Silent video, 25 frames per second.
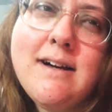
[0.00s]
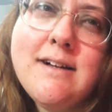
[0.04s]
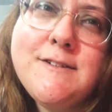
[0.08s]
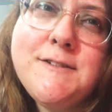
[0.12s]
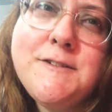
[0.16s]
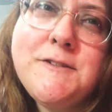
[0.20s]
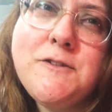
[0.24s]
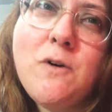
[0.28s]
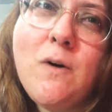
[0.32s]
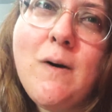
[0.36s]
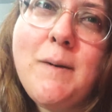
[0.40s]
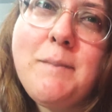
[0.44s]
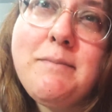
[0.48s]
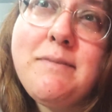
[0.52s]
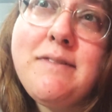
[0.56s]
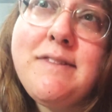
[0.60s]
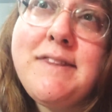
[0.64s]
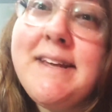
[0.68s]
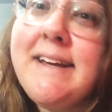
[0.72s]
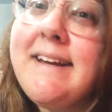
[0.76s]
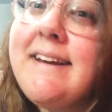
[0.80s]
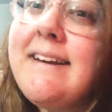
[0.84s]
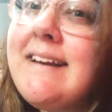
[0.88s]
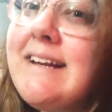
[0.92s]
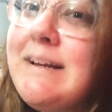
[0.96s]
So I'm
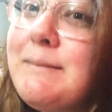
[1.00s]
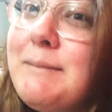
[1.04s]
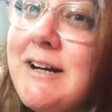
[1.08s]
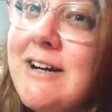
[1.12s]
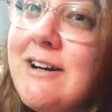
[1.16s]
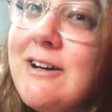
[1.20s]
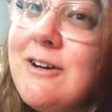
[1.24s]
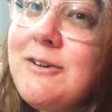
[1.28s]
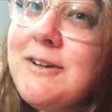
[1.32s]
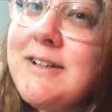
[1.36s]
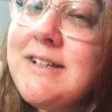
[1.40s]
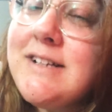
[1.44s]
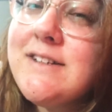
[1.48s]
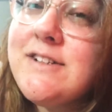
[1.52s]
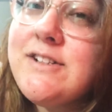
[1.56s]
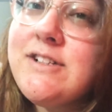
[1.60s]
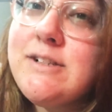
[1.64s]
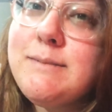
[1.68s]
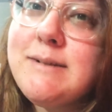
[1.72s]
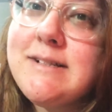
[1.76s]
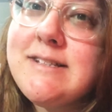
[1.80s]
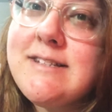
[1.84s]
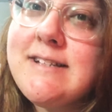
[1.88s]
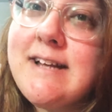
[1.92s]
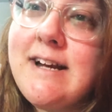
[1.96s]
thinking about going to the
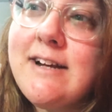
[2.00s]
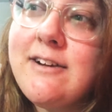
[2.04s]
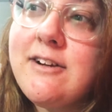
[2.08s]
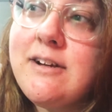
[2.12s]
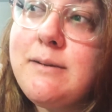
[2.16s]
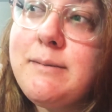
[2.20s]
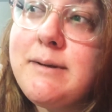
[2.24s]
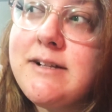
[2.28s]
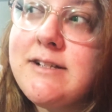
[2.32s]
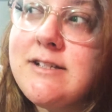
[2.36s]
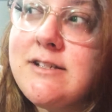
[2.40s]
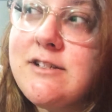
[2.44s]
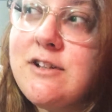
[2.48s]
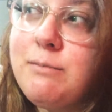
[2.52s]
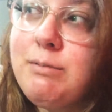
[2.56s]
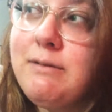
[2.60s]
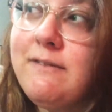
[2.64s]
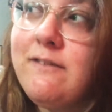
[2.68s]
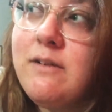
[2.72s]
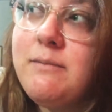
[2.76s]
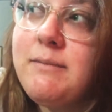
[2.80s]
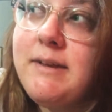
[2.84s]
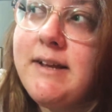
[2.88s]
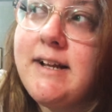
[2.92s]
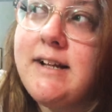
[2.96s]
gym on Saturday because it's
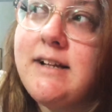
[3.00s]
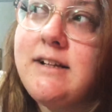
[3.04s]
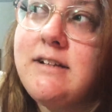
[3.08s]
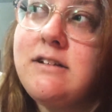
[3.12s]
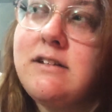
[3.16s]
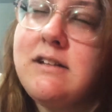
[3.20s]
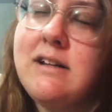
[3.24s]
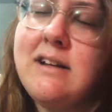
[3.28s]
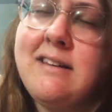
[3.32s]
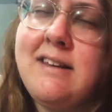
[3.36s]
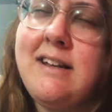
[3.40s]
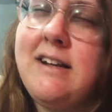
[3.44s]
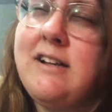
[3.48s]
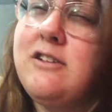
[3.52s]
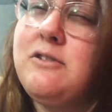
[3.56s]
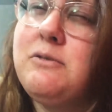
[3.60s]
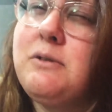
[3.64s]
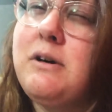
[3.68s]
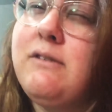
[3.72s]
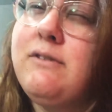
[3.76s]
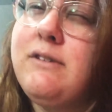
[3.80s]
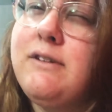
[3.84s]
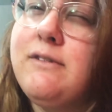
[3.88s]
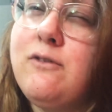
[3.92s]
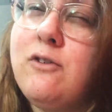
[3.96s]
open from like I think
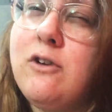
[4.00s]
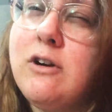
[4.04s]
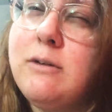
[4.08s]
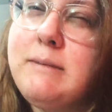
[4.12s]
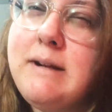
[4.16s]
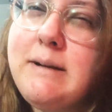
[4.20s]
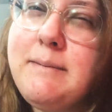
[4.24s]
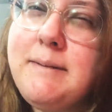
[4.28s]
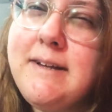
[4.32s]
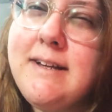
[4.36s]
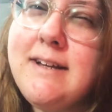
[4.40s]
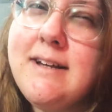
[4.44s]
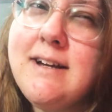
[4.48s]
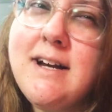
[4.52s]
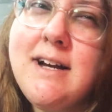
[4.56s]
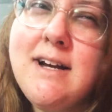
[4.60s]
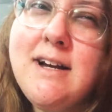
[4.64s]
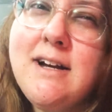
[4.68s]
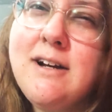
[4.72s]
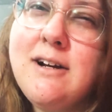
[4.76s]
12 to 4 maybe.